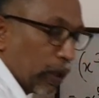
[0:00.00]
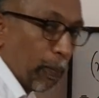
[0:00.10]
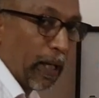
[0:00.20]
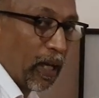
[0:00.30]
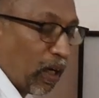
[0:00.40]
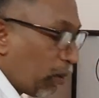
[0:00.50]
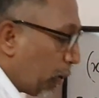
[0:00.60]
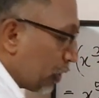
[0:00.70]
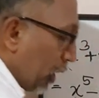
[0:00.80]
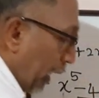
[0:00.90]
The bigger
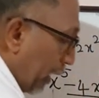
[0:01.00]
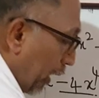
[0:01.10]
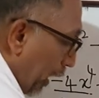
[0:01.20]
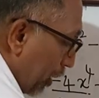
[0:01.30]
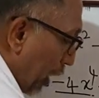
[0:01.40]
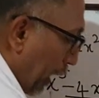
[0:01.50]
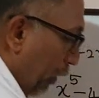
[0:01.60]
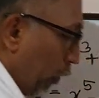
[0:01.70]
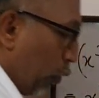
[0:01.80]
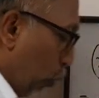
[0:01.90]
number sign is
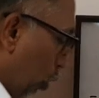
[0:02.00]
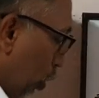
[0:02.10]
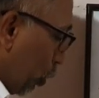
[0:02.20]
negative 2.